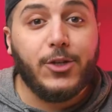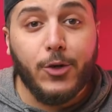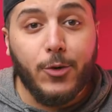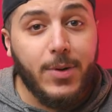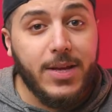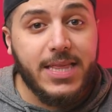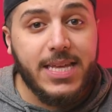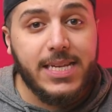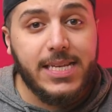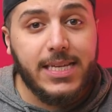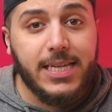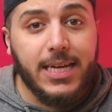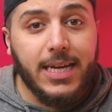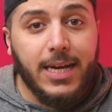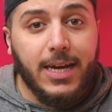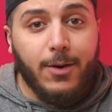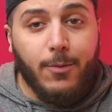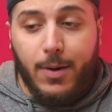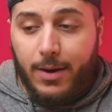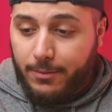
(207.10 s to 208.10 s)
do with it?
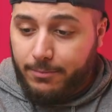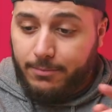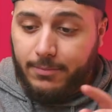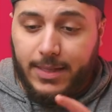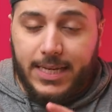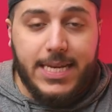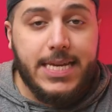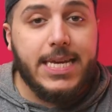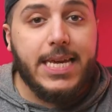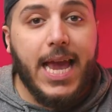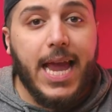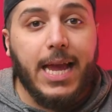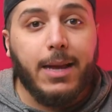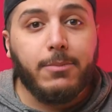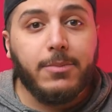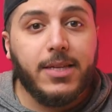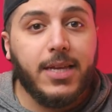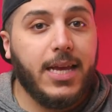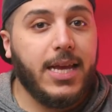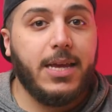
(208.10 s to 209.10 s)
Well, he
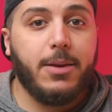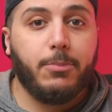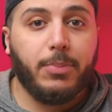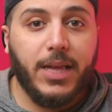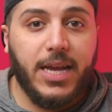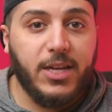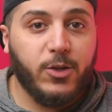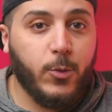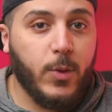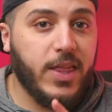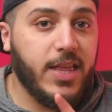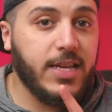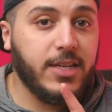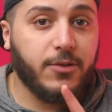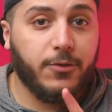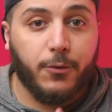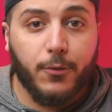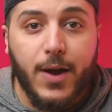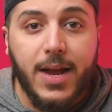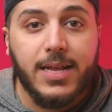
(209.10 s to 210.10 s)
games, he plays with
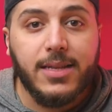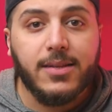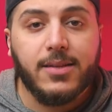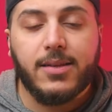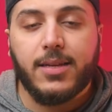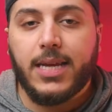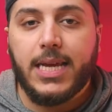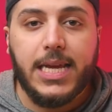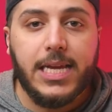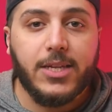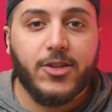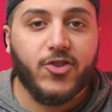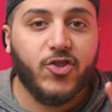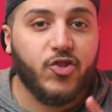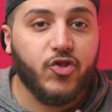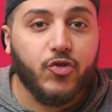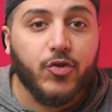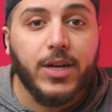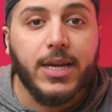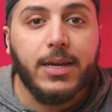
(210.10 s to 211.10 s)
his friends, he
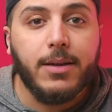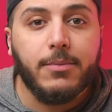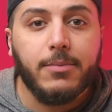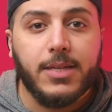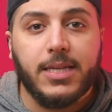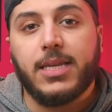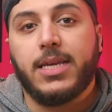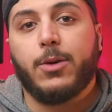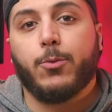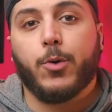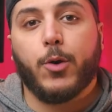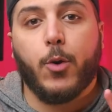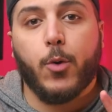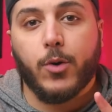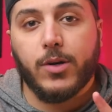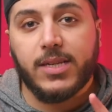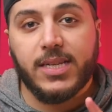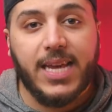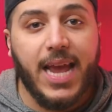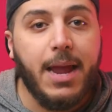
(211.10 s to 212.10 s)
streams, he
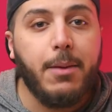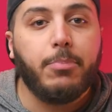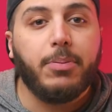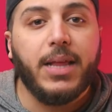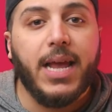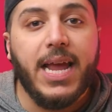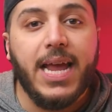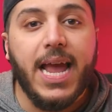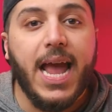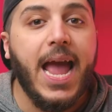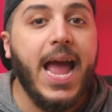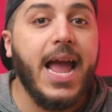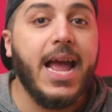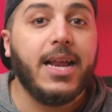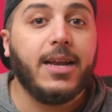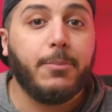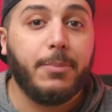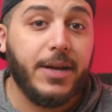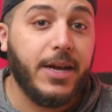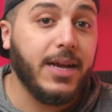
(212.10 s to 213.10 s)
records gameplay,
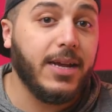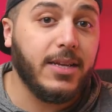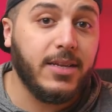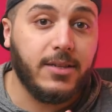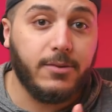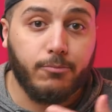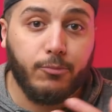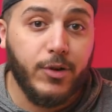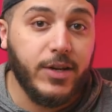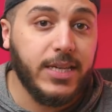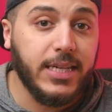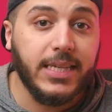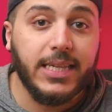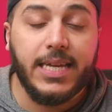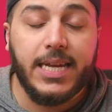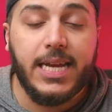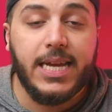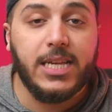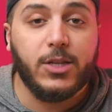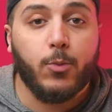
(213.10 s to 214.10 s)
and because
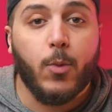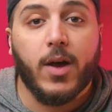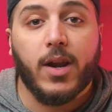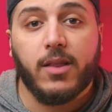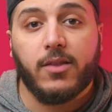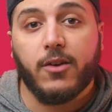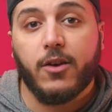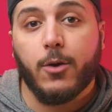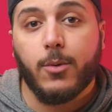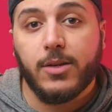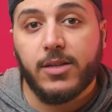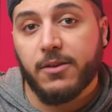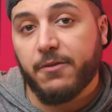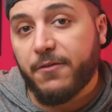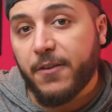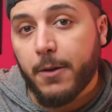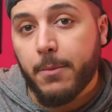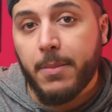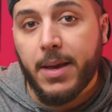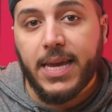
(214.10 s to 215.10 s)
recently he's wanted to go into
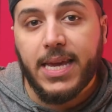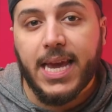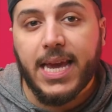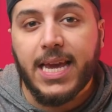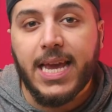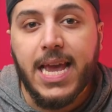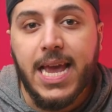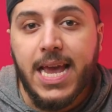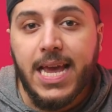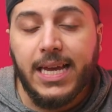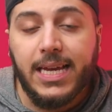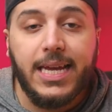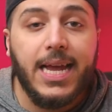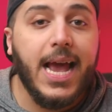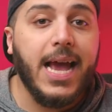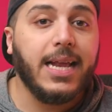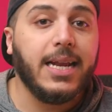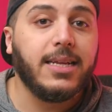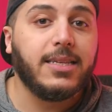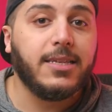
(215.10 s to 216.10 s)
filmmaking,
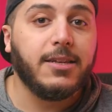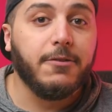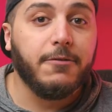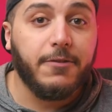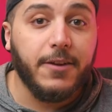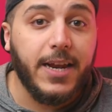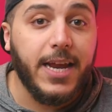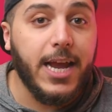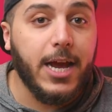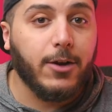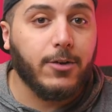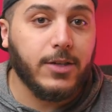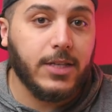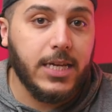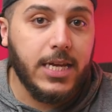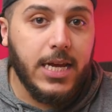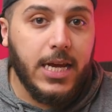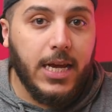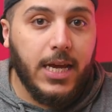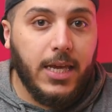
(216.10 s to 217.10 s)
he edits
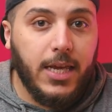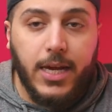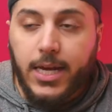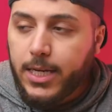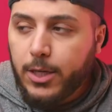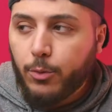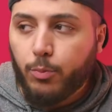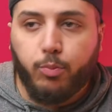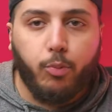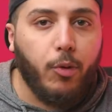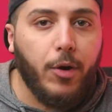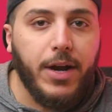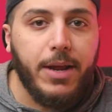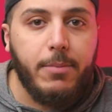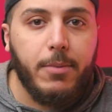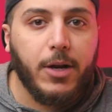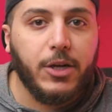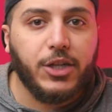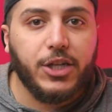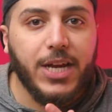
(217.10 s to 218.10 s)
videos. You can do
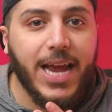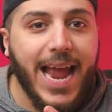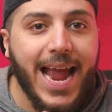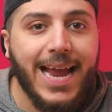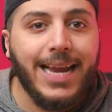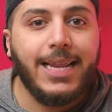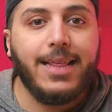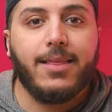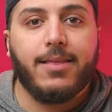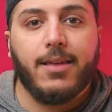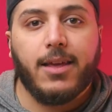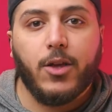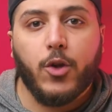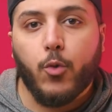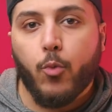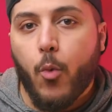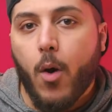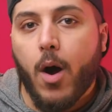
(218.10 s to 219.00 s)
pretty much anything you